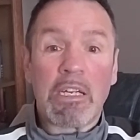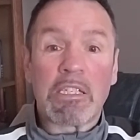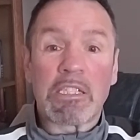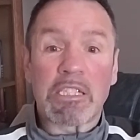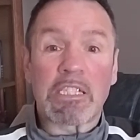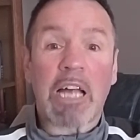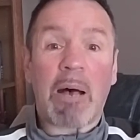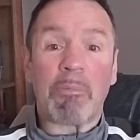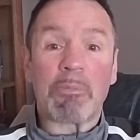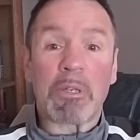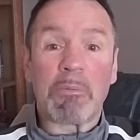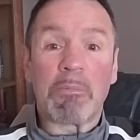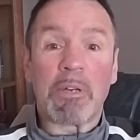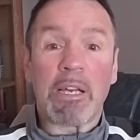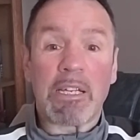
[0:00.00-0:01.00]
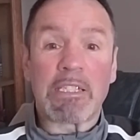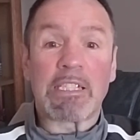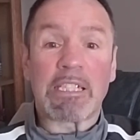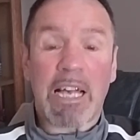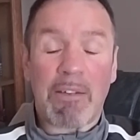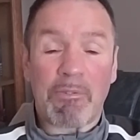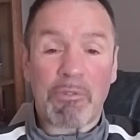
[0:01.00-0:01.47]
stopping him in
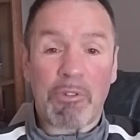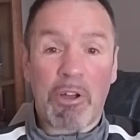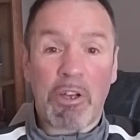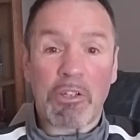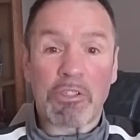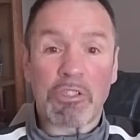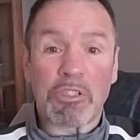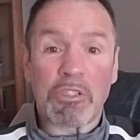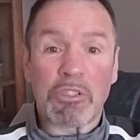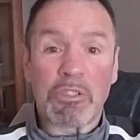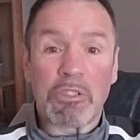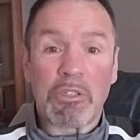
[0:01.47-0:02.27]
7 rounds.